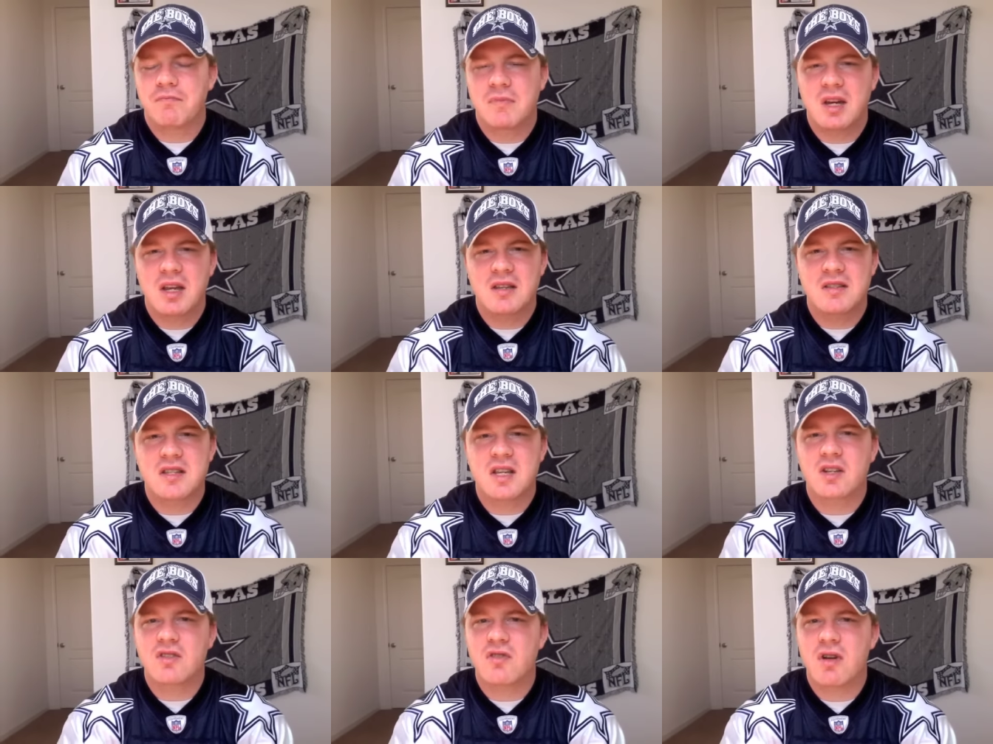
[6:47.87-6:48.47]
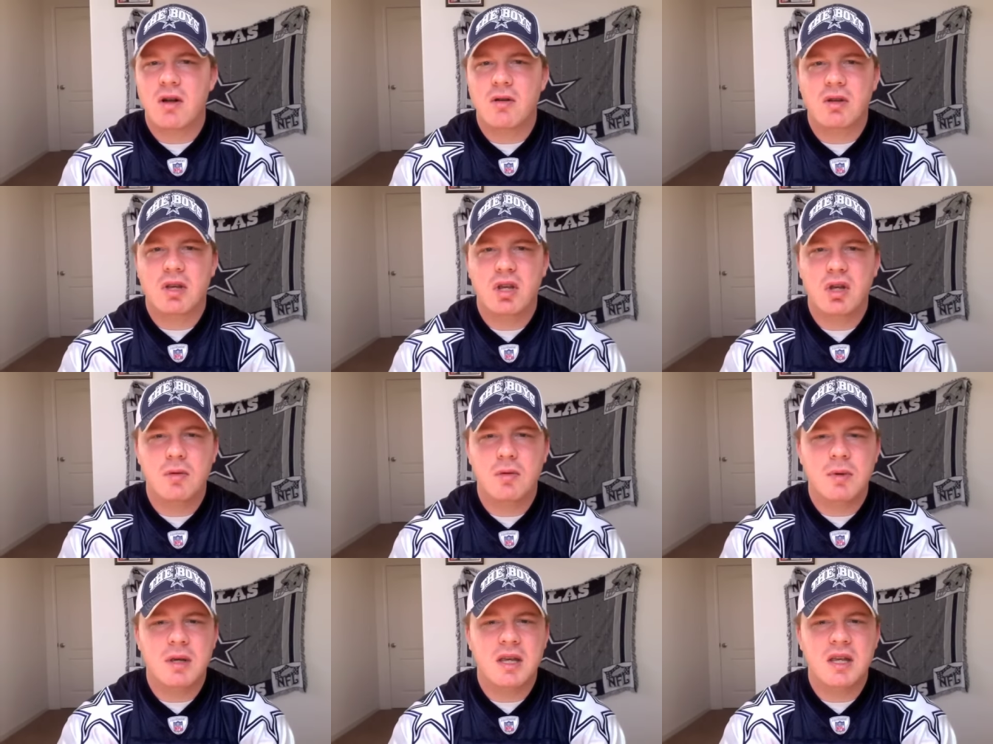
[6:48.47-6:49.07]
a six-round
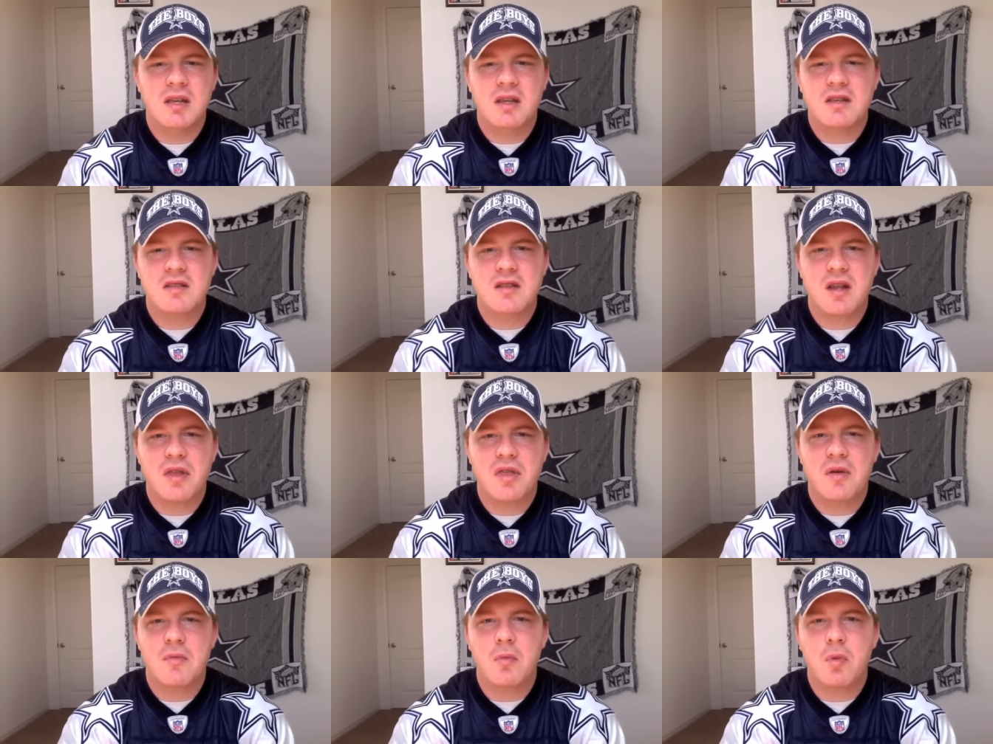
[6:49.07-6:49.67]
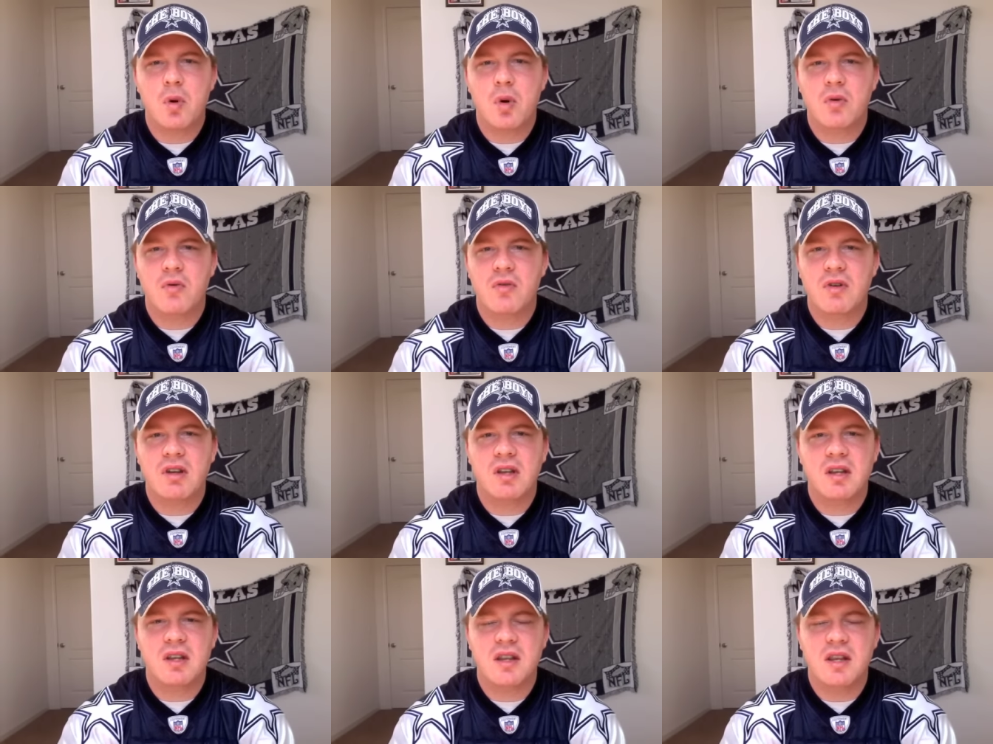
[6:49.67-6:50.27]
QB is nothing more
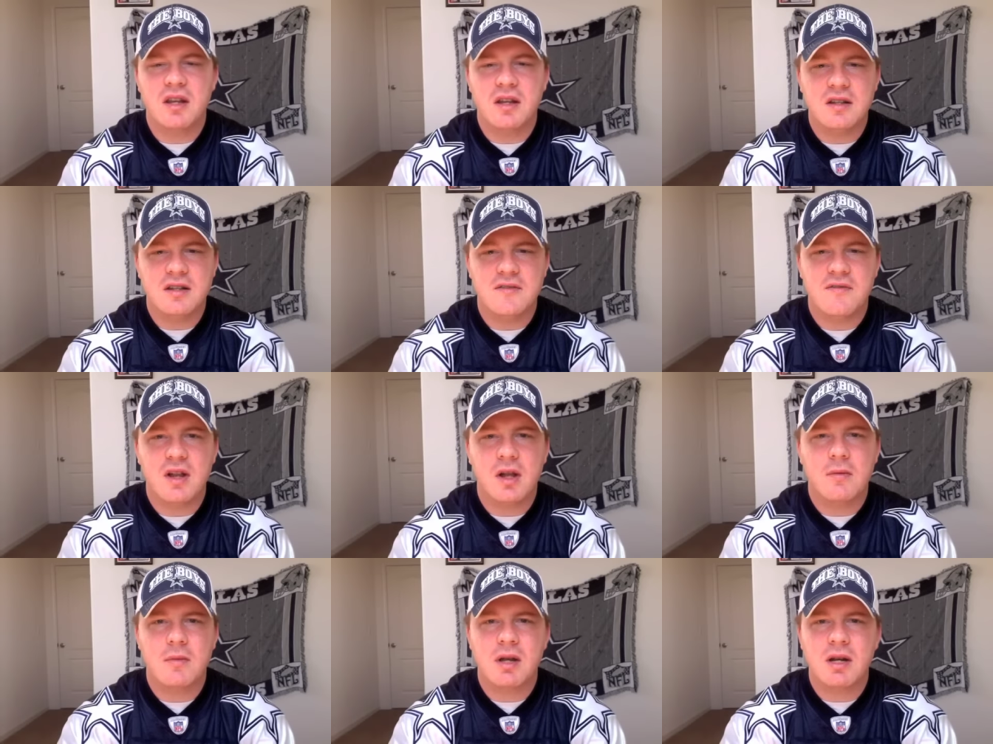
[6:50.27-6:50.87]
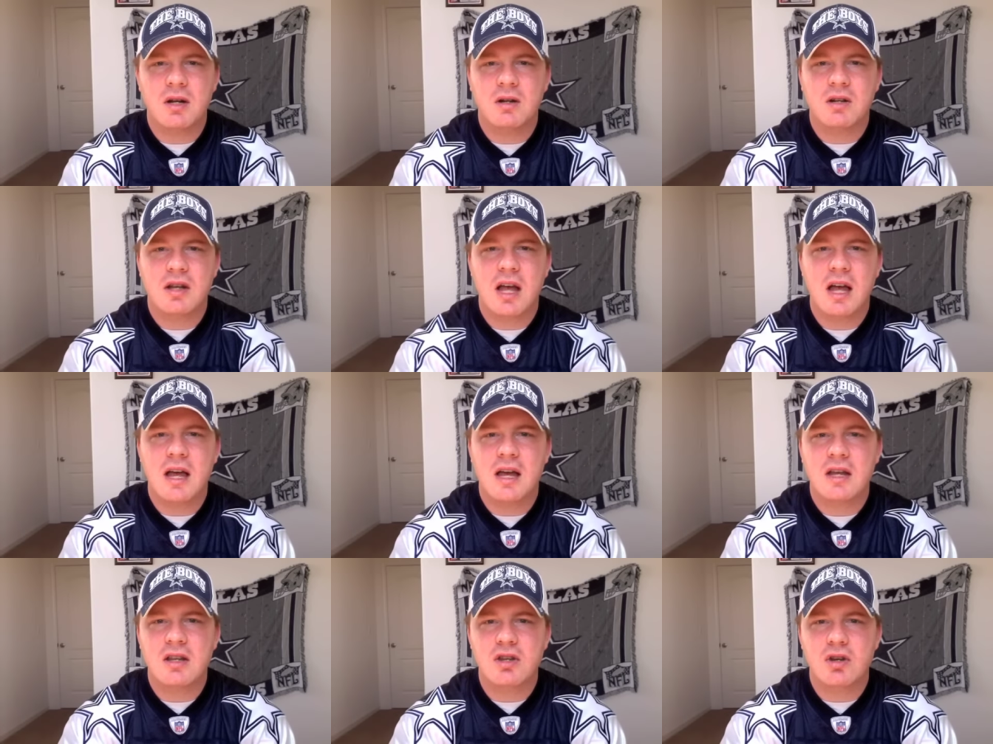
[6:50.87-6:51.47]
really than a developmental
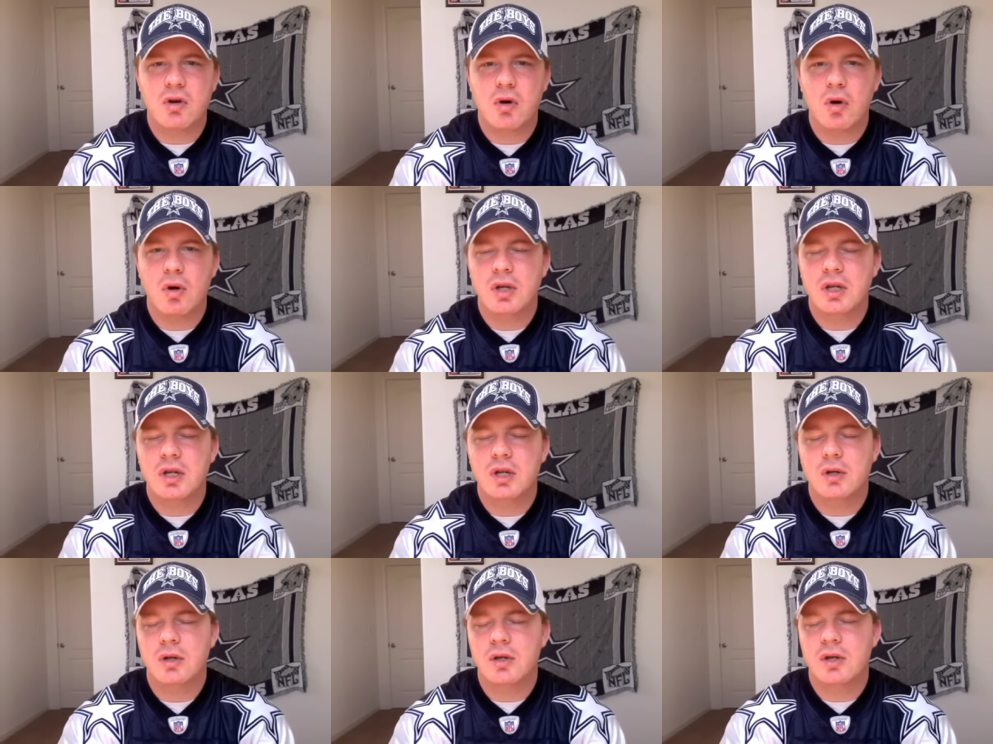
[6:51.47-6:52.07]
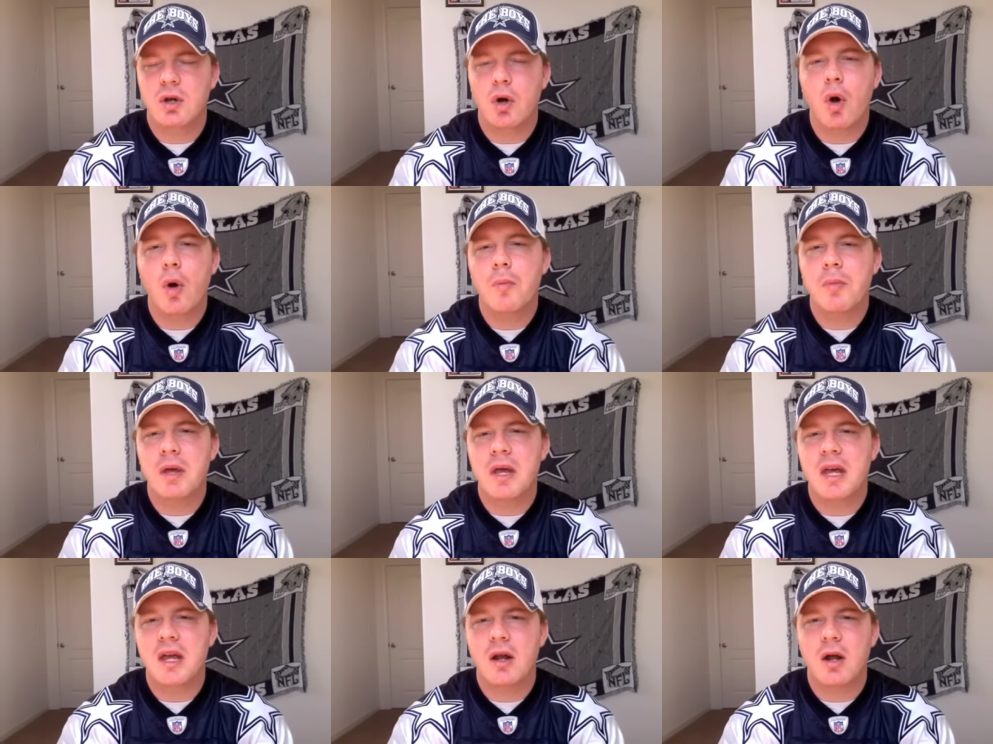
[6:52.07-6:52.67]
guy, and you, you, you hope
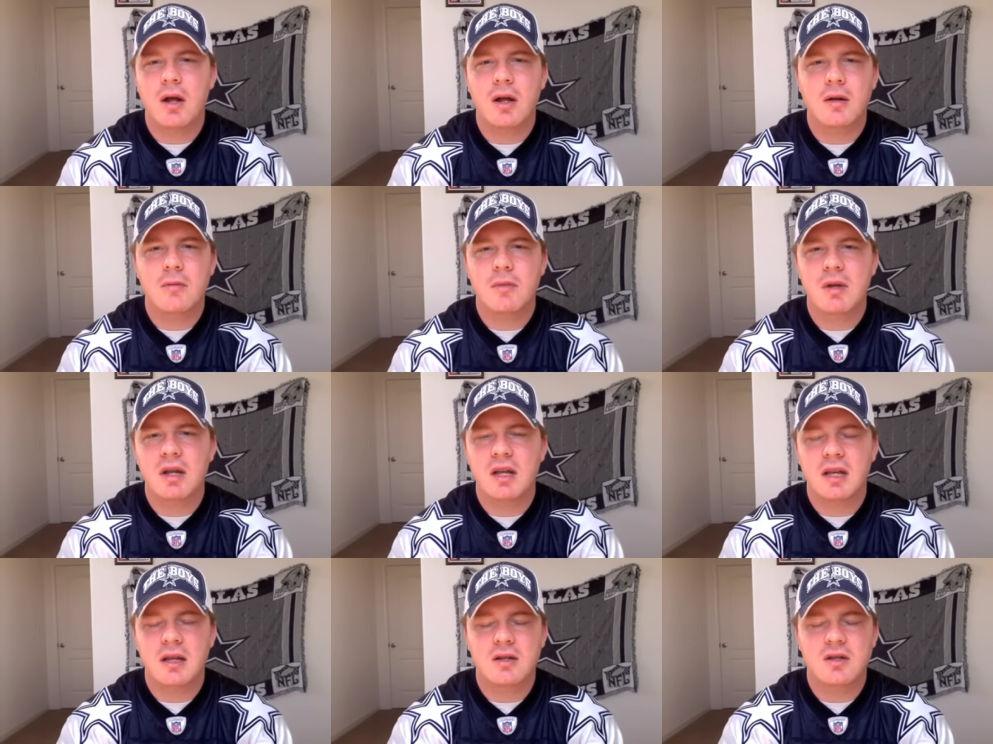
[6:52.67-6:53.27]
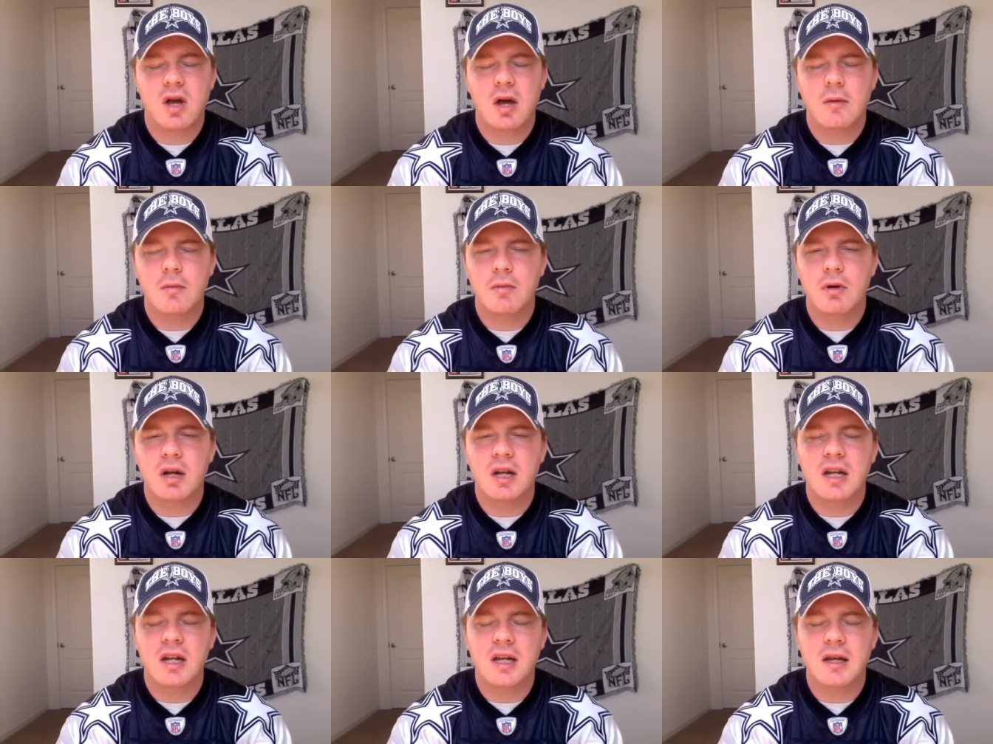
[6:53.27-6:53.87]
you hit on him like a Tom
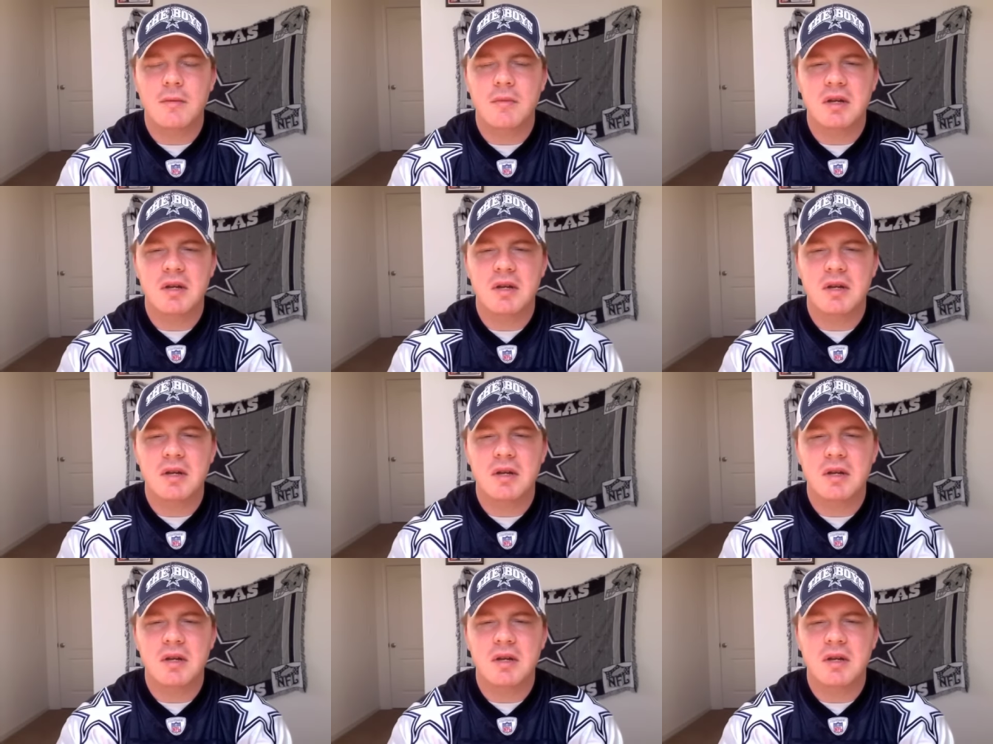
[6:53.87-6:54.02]
Brady.